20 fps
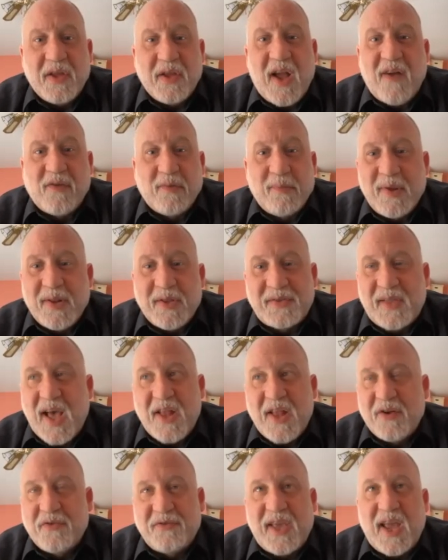the governments
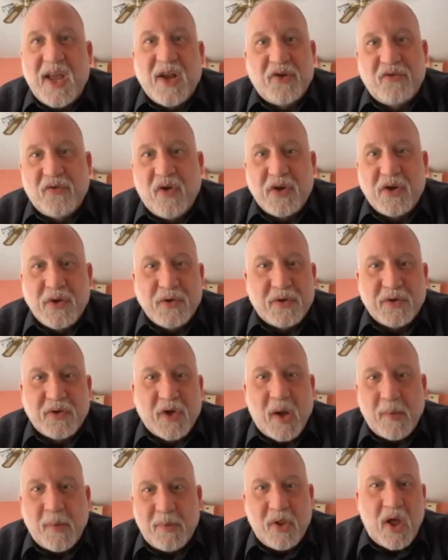that are saying drug users
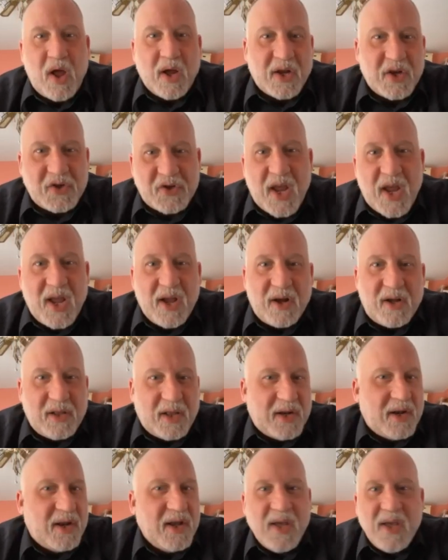all belong in jail.
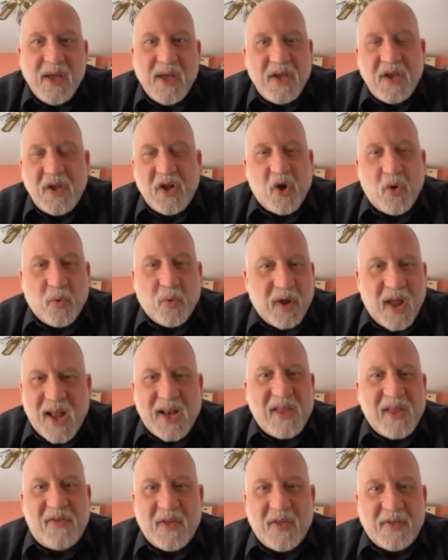And, you know, where
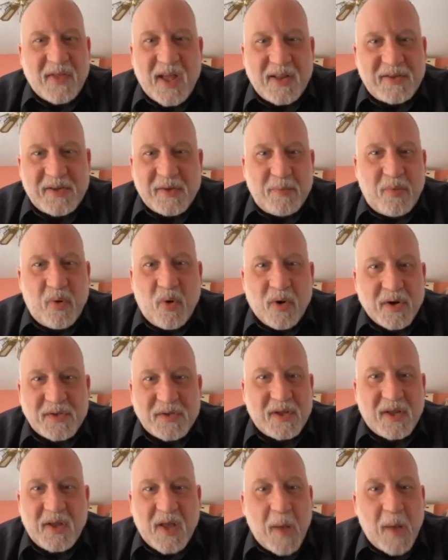anything that
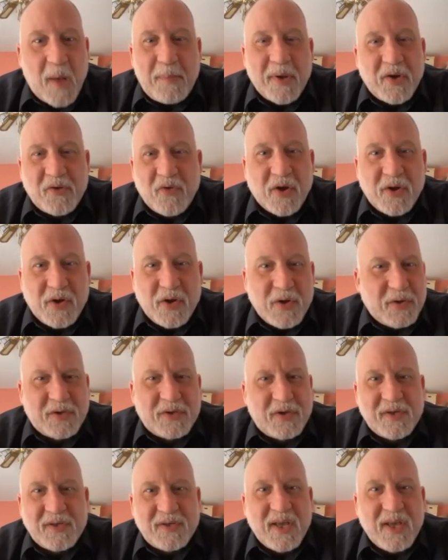supports helping drug
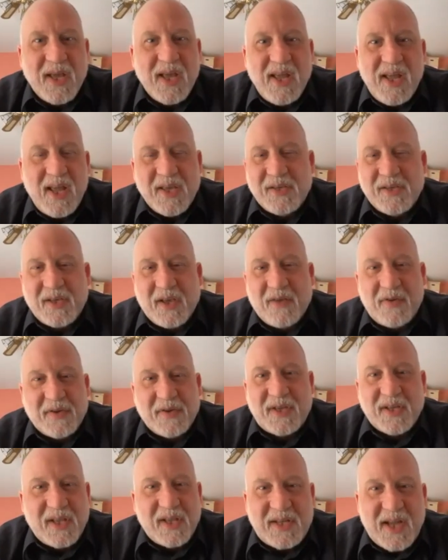users is
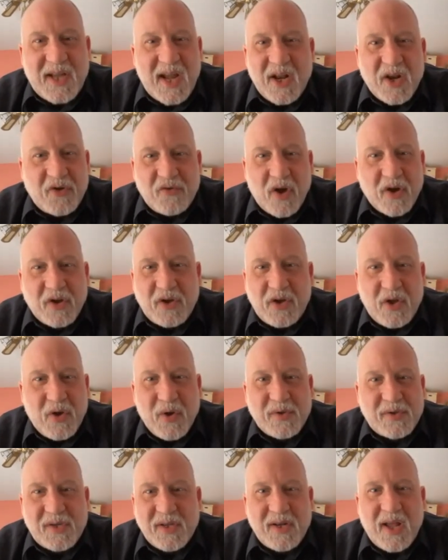facilitating drug
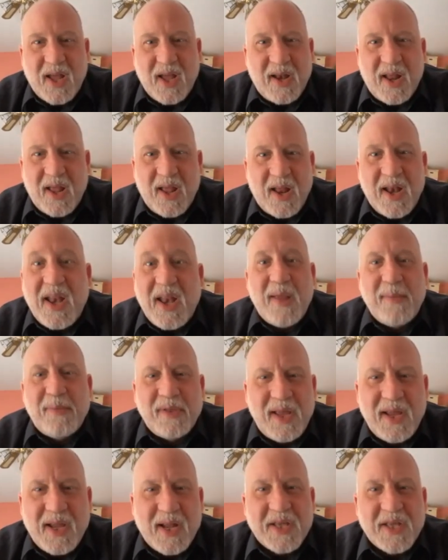use and
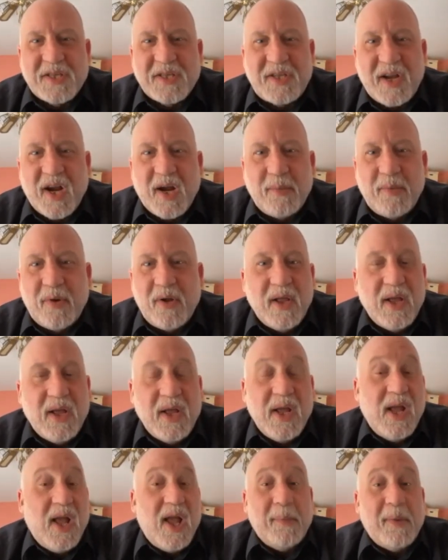enabling, and it's terrible.
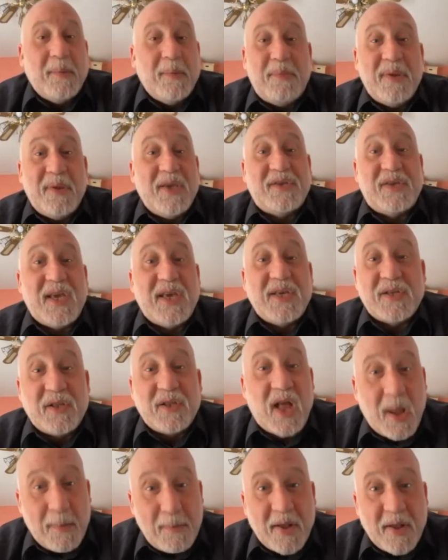I mean, BC is a
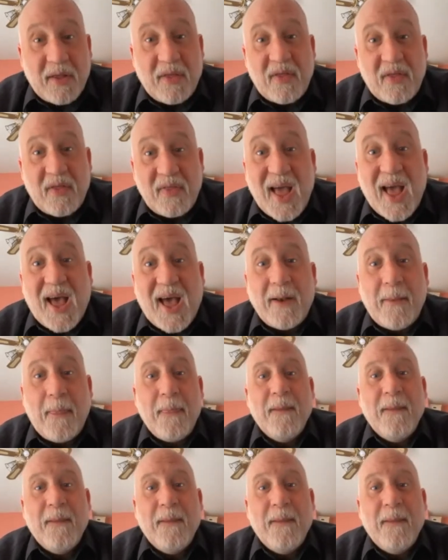lot better than that.